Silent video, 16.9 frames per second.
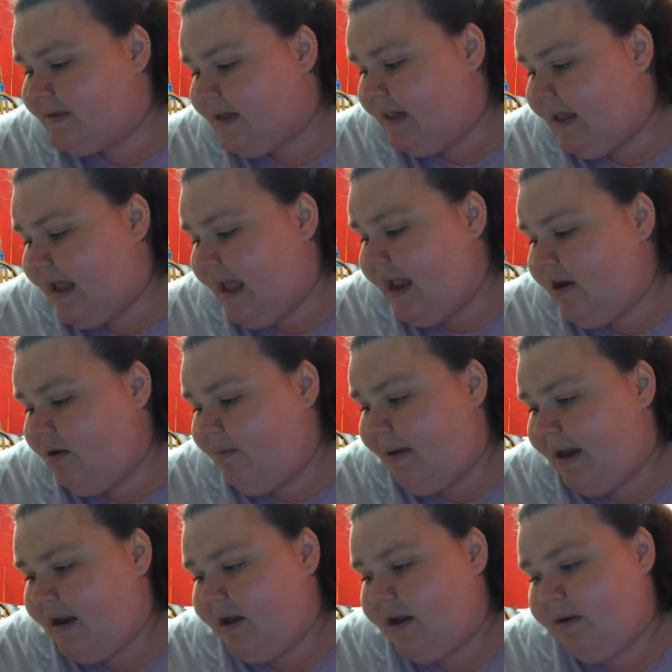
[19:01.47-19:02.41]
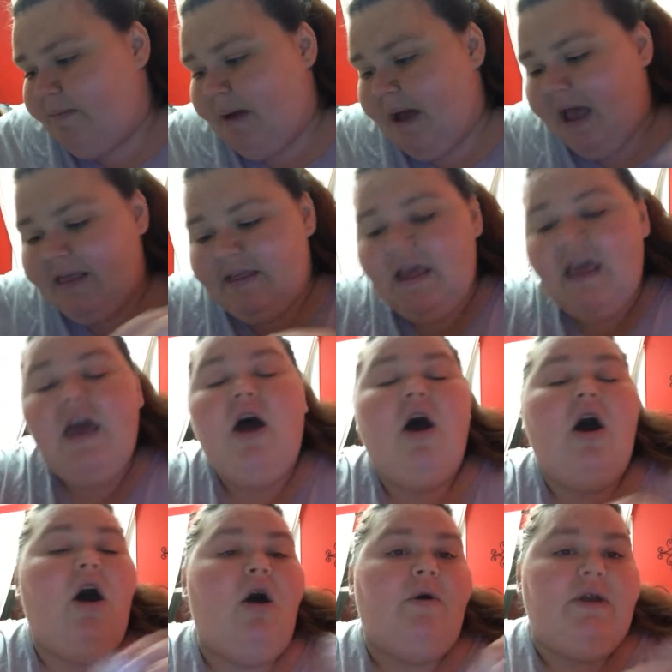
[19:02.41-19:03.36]
Like, ain't nobody gonna buy these.
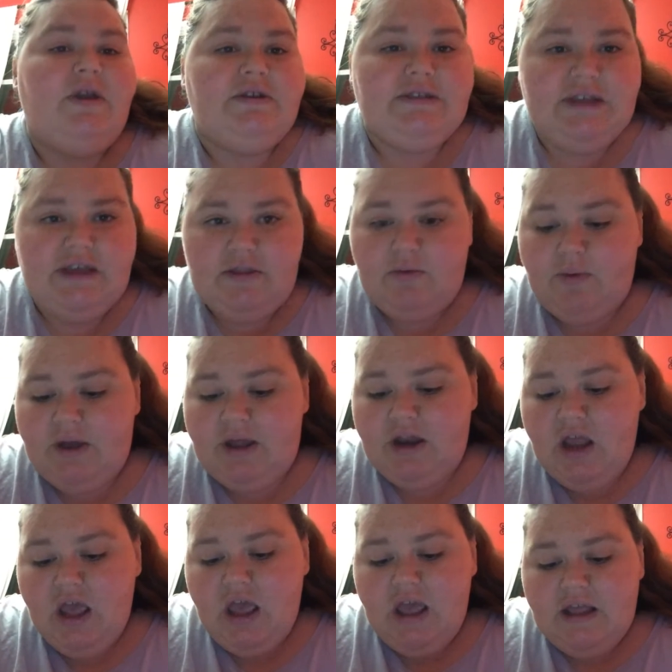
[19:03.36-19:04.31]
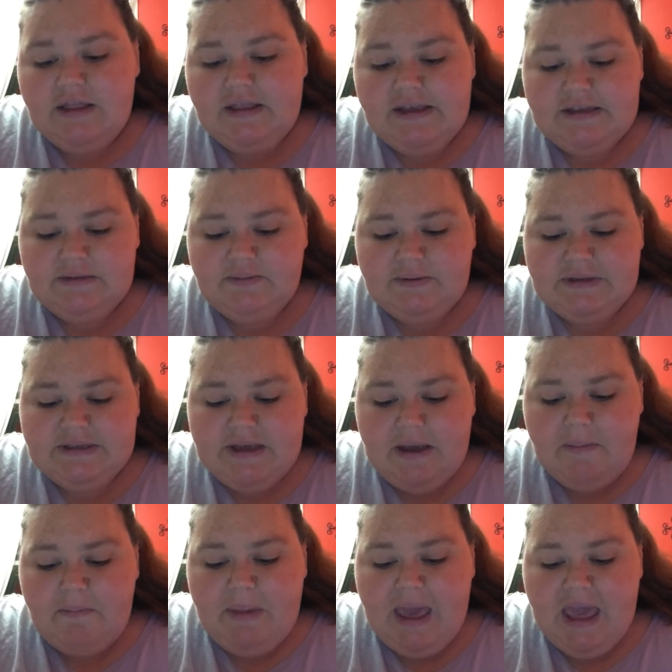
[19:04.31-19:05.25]
Oh, here's the other one. This was
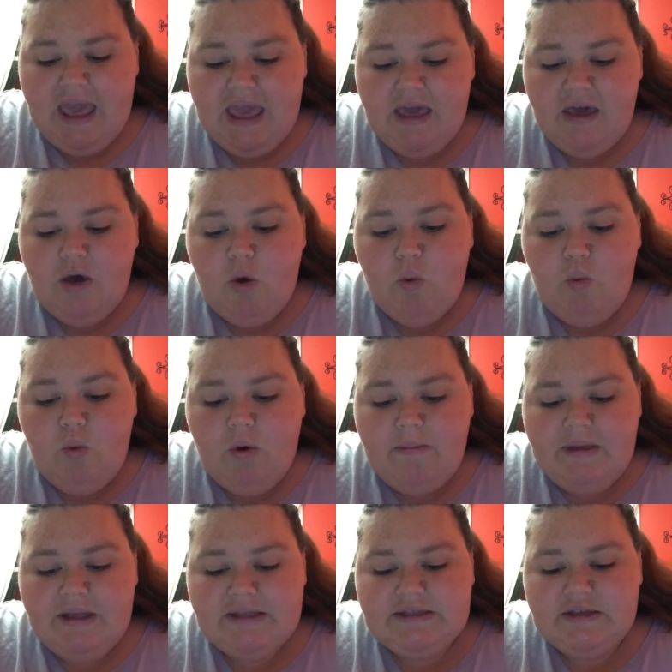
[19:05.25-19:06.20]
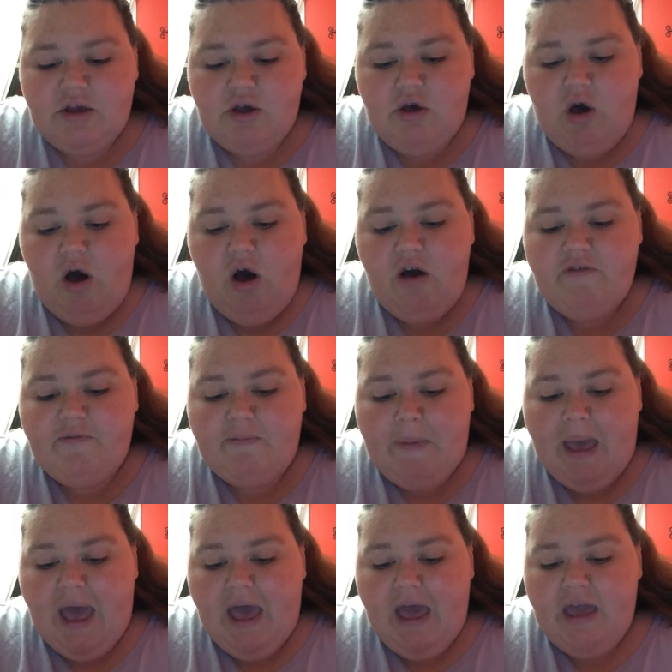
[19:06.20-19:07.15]
a pink woman's golf
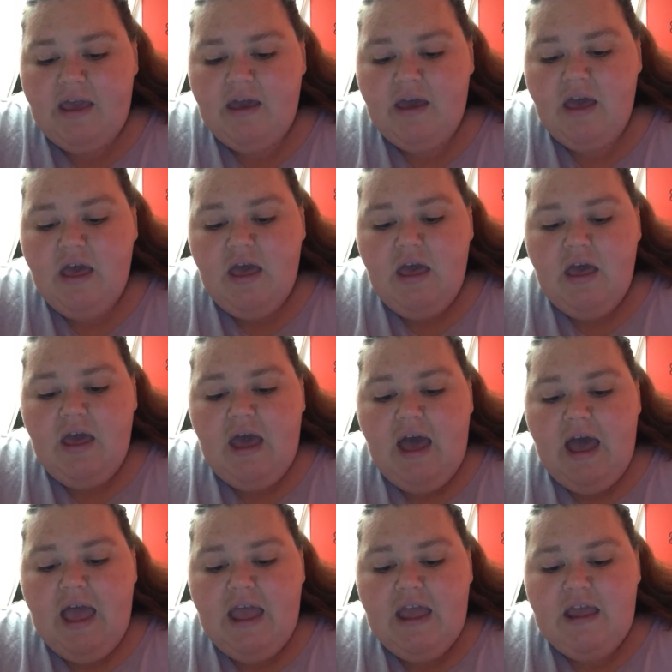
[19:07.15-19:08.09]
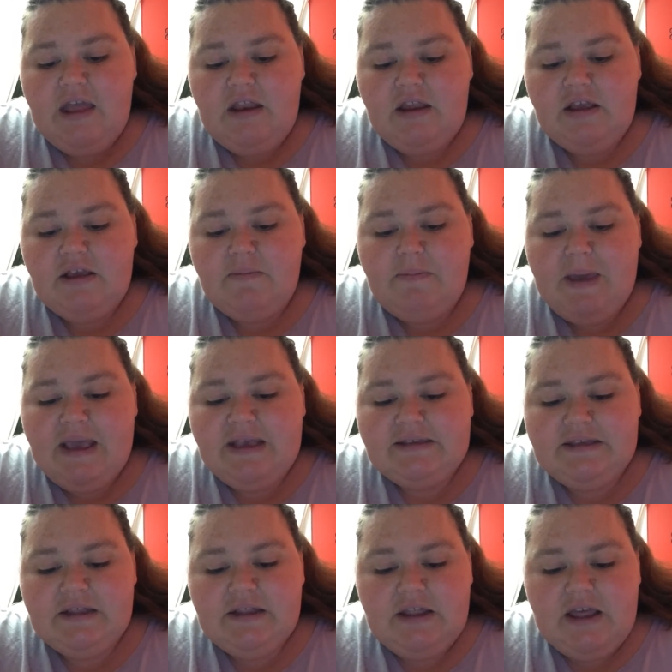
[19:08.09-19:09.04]
bag. And
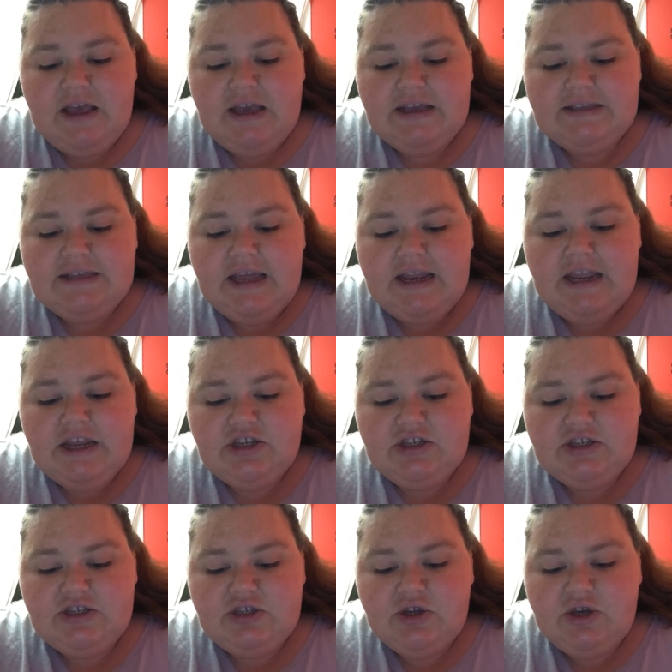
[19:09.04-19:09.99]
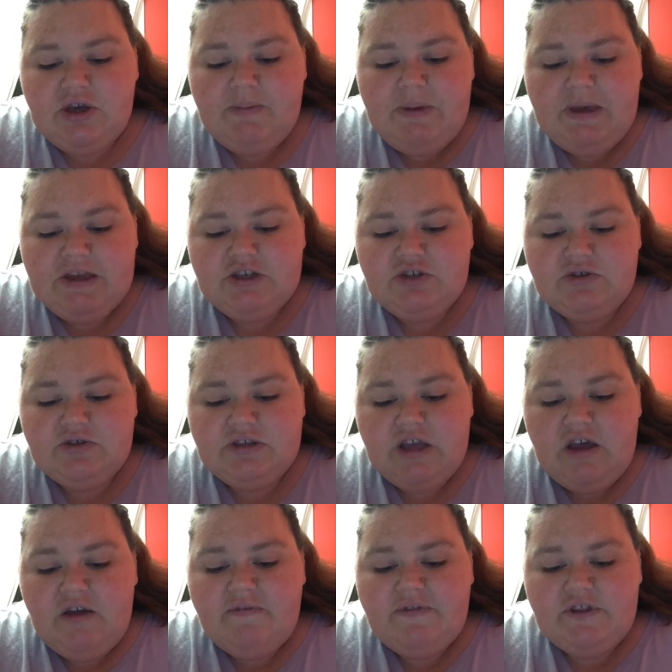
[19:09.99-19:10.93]
basically, like I said, he just took pictures
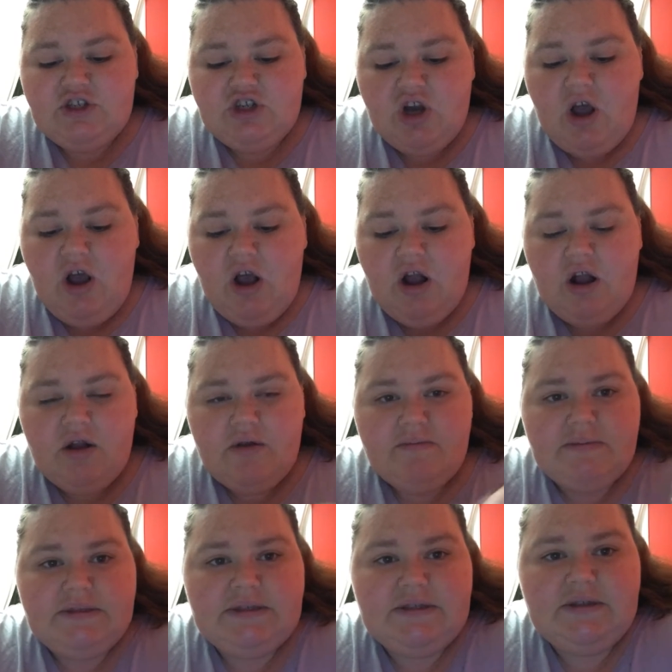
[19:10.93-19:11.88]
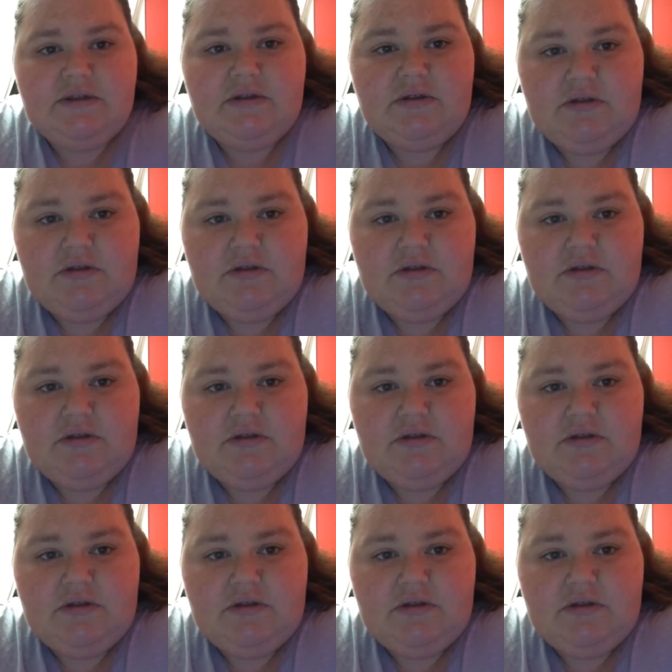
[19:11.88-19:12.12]
of the charms.